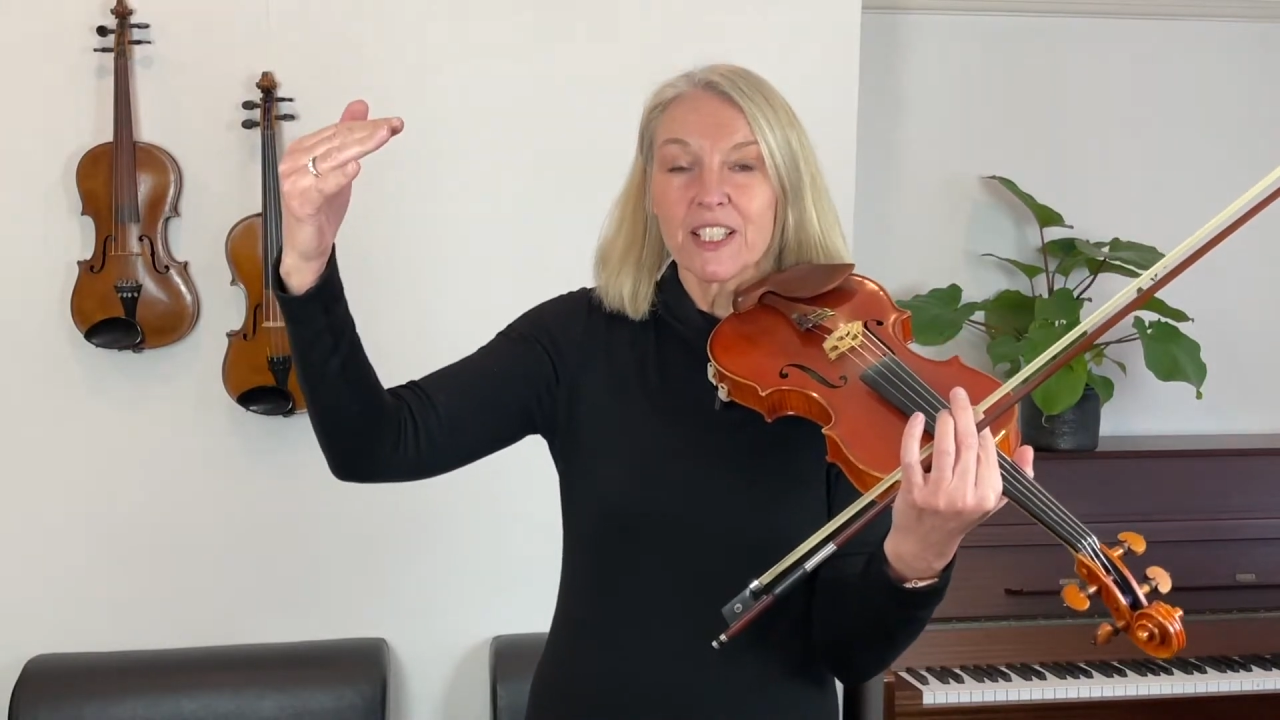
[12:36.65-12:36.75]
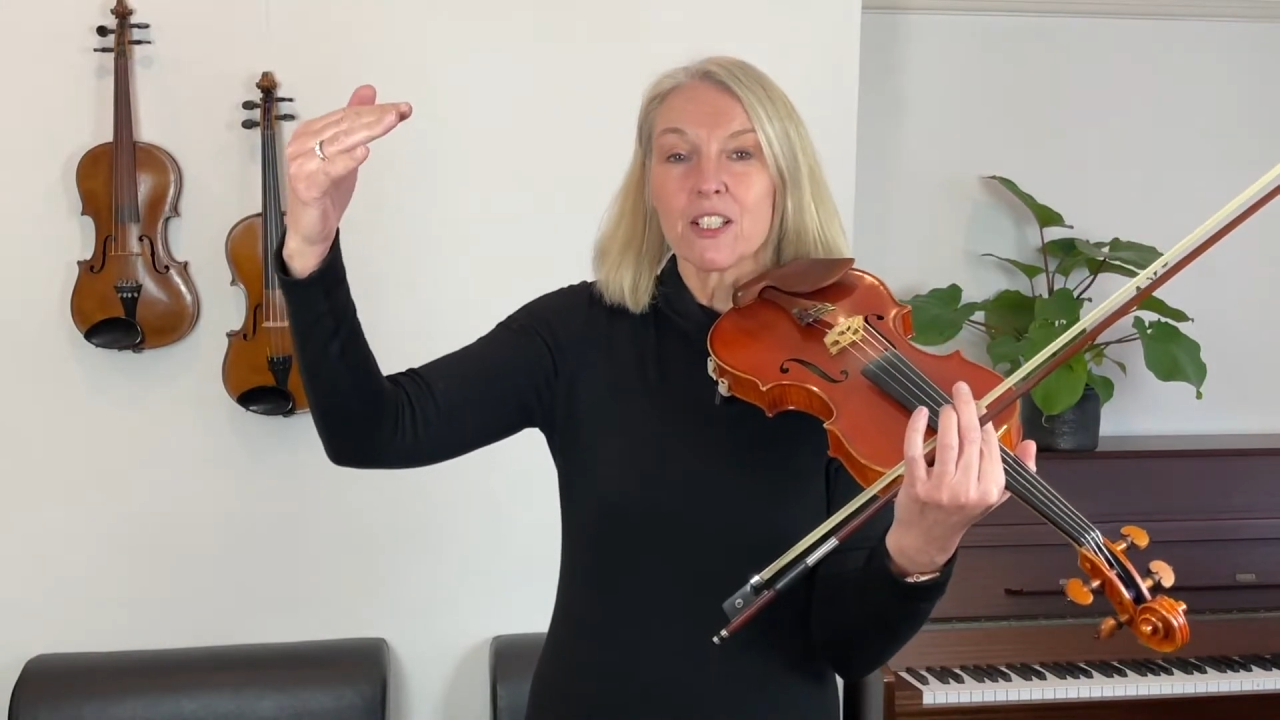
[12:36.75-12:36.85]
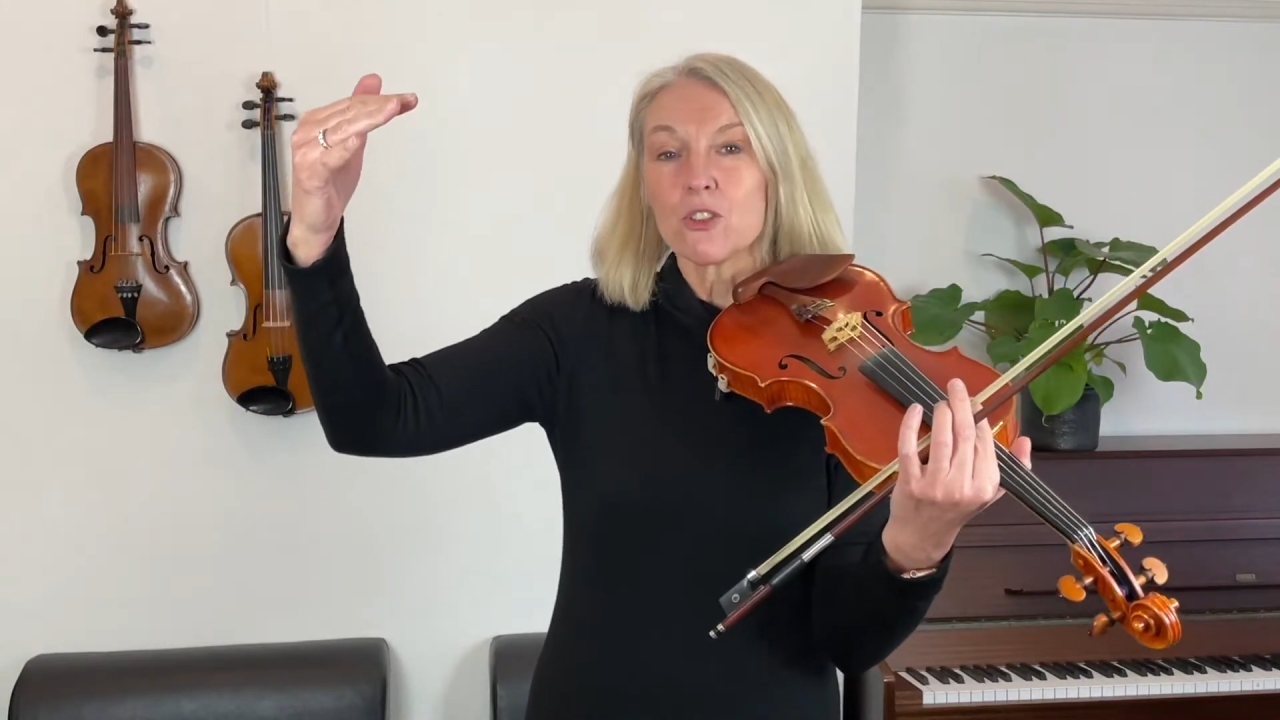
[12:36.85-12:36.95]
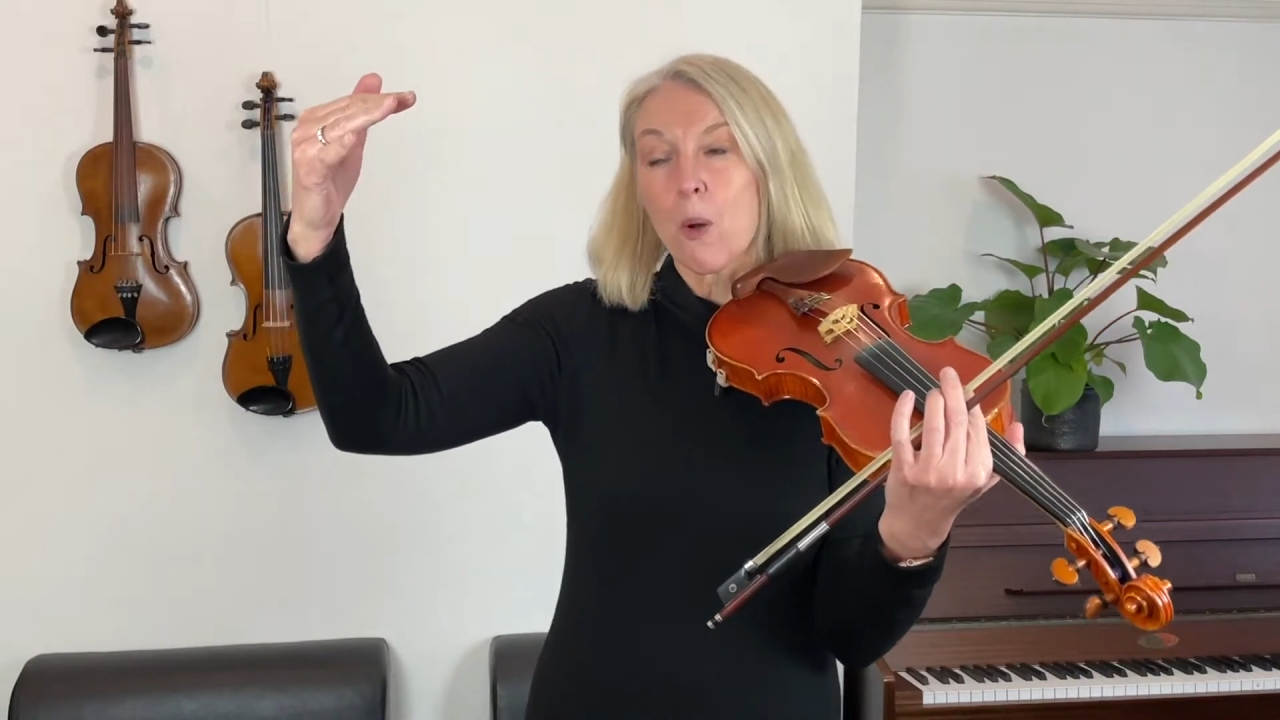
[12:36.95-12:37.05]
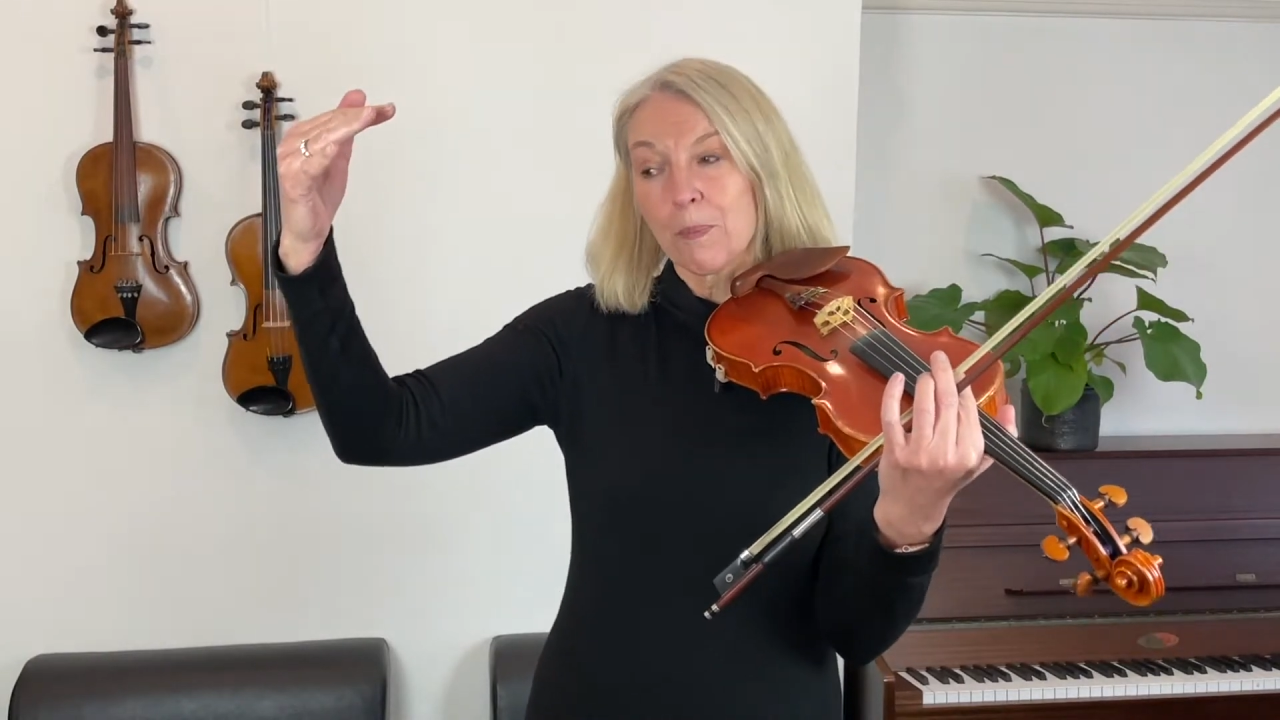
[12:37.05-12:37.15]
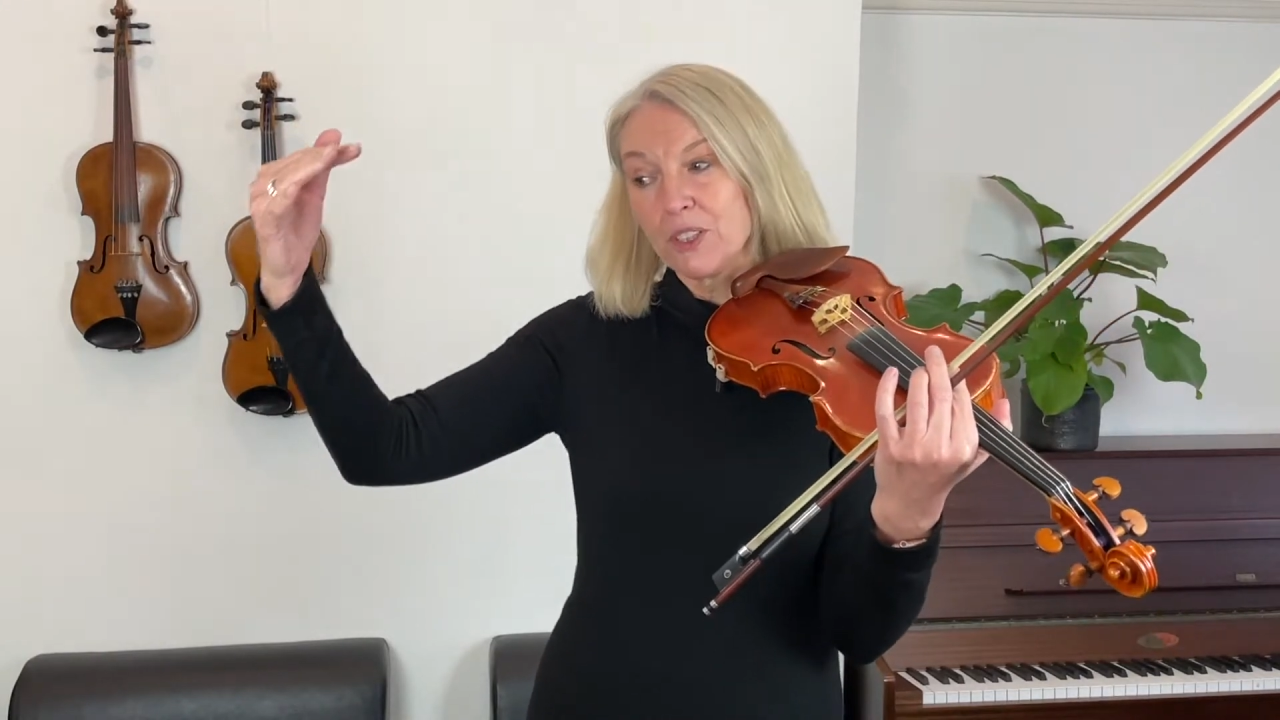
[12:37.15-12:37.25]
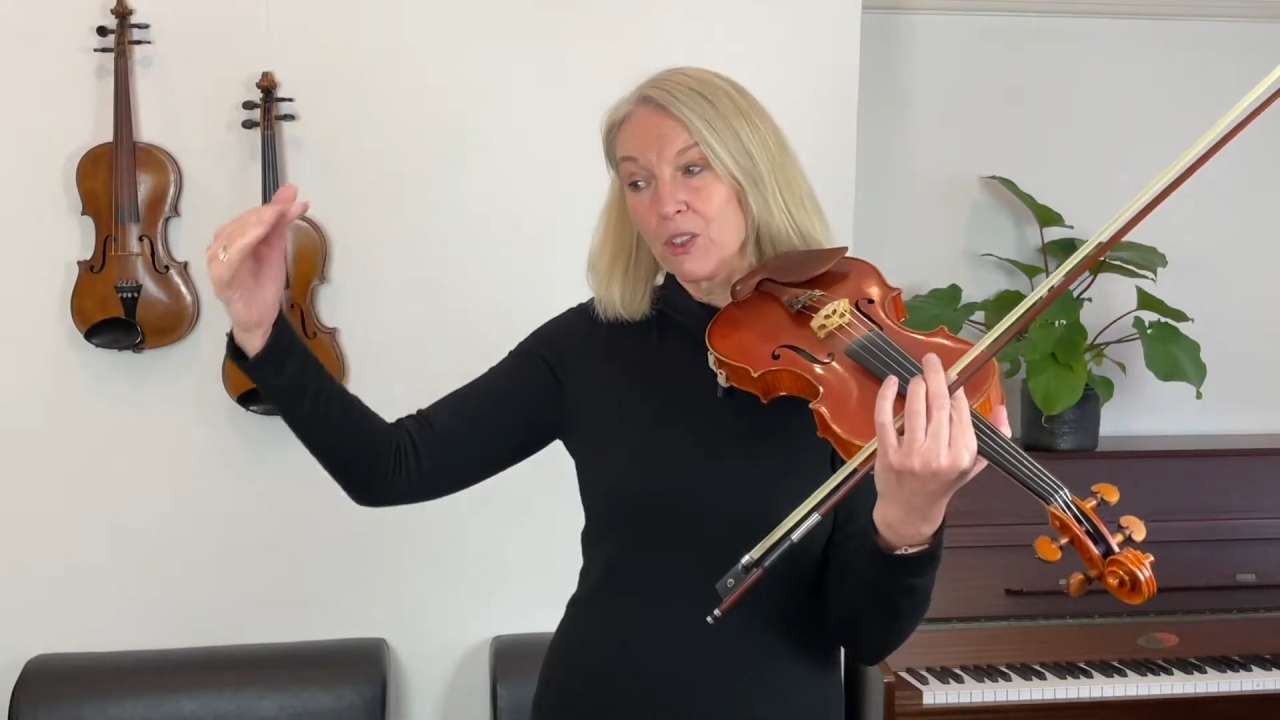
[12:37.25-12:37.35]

the top and you